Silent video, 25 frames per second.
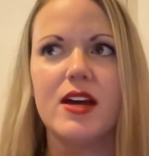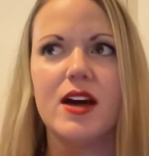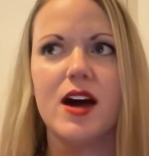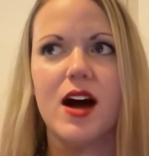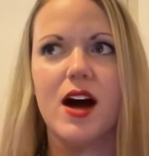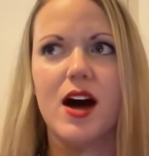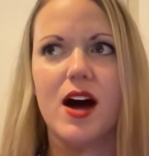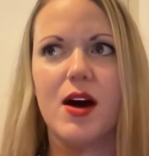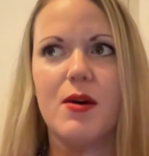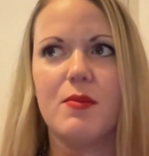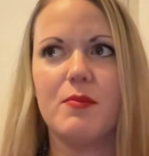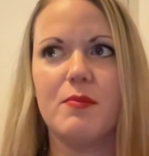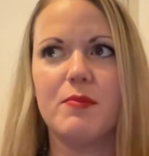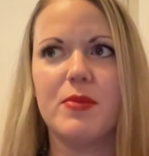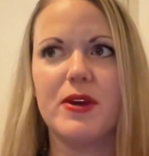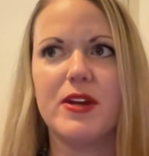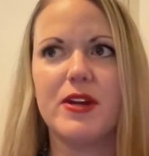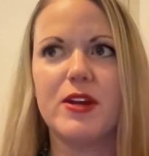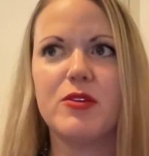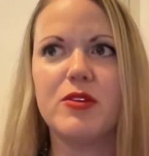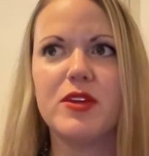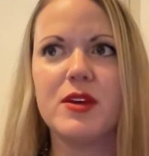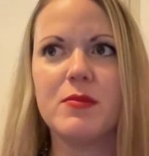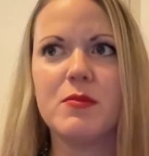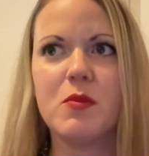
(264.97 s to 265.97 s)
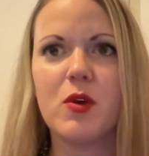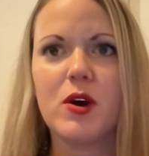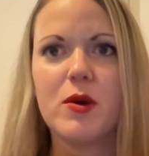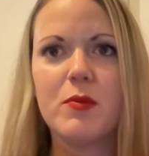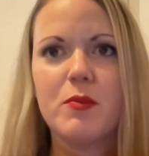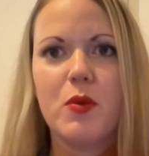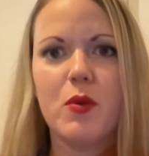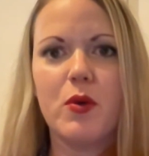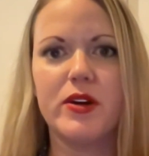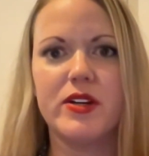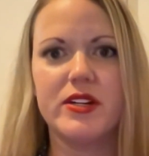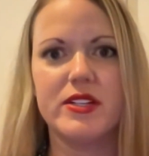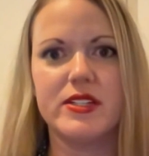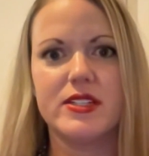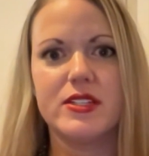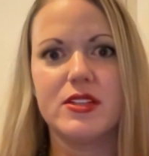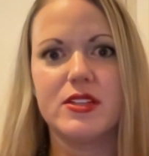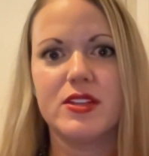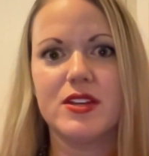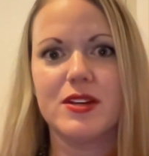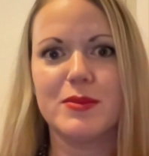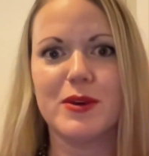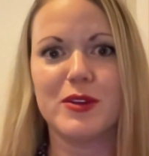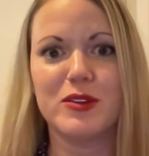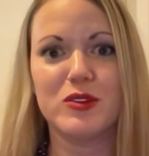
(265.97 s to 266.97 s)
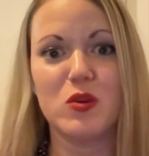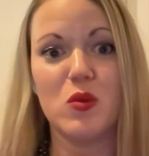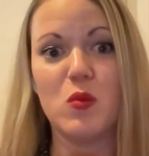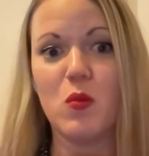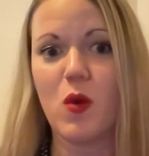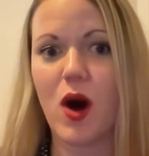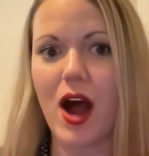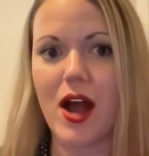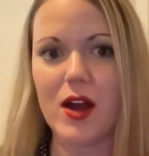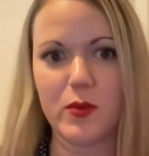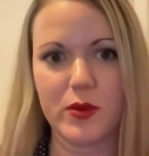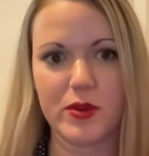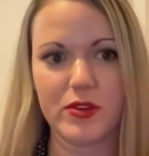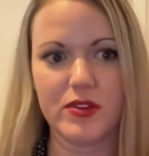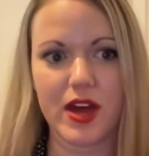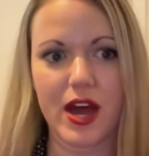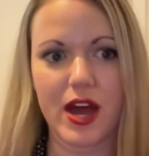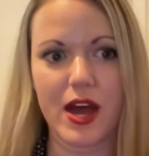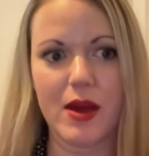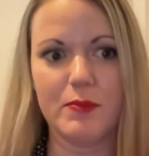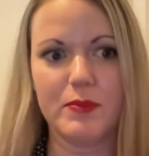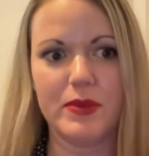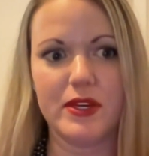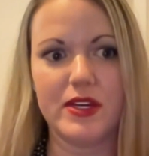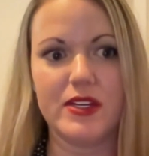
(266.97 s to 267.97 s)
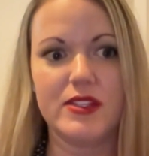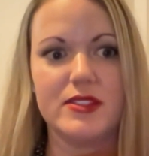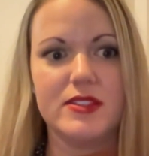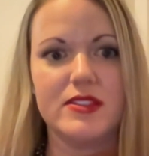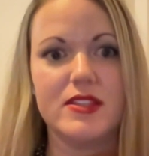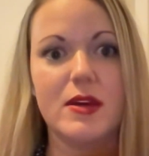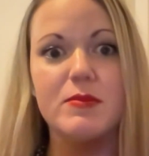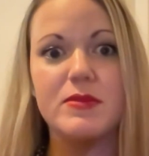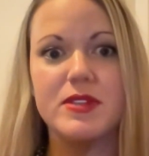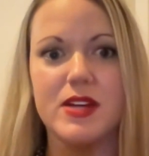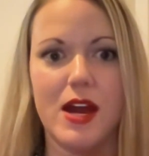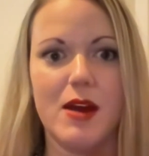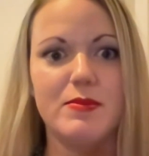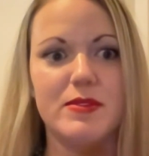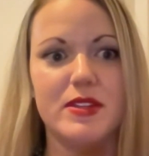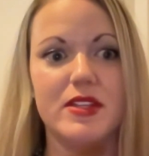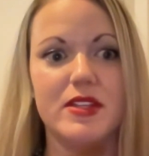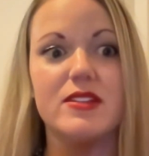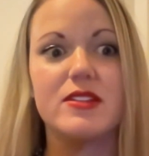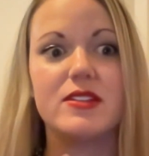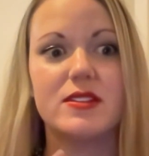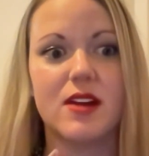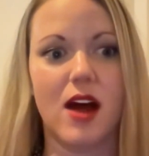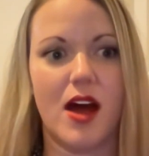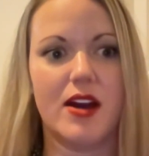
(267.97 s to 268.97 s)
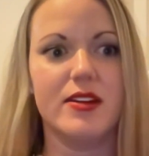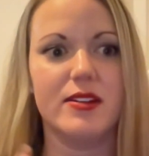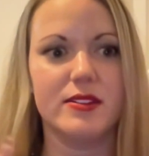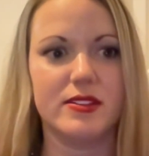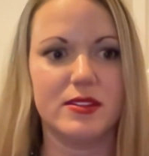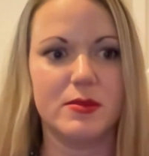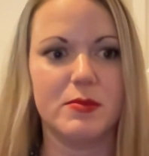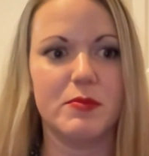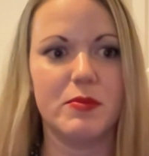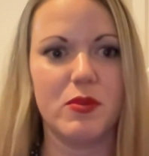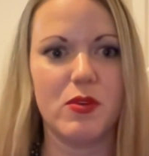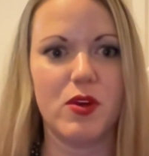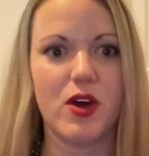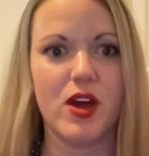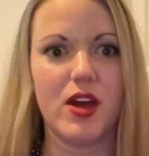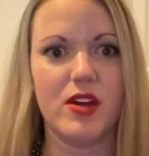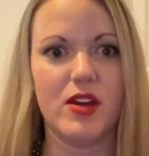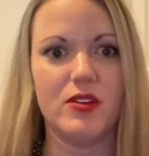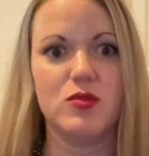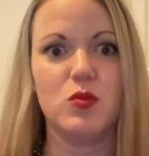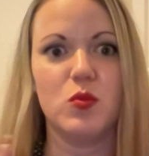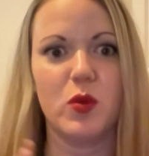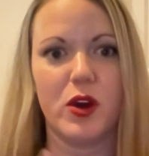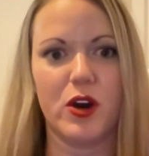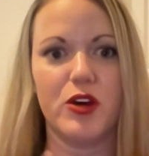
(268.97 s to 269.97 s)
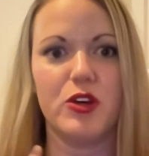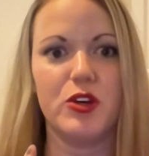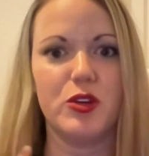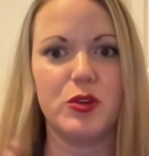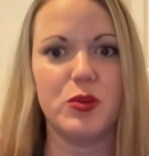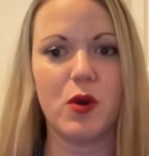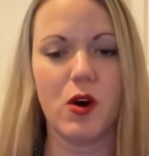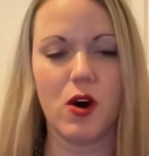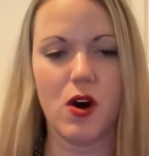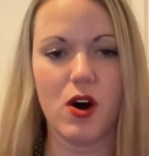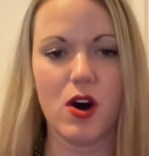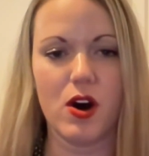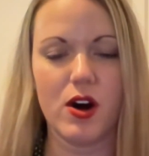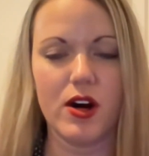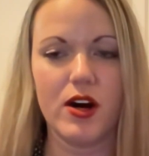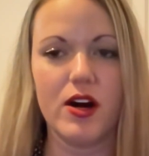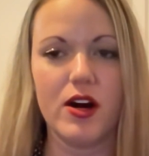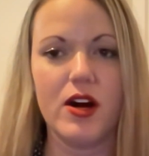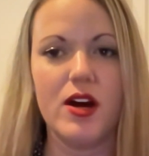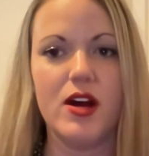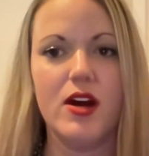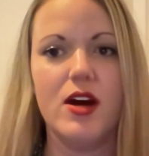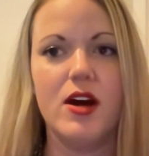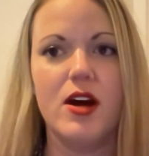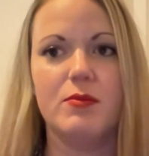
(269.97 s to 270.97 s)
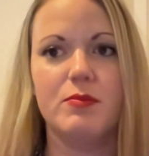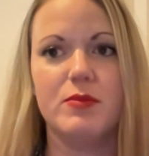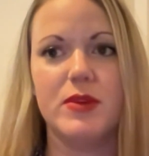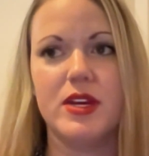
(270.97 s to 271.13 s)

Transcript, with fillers: Um, yeah. But I think more important is to think about the why with that because sometimes it's not as simple as where you are. Mm-hmm.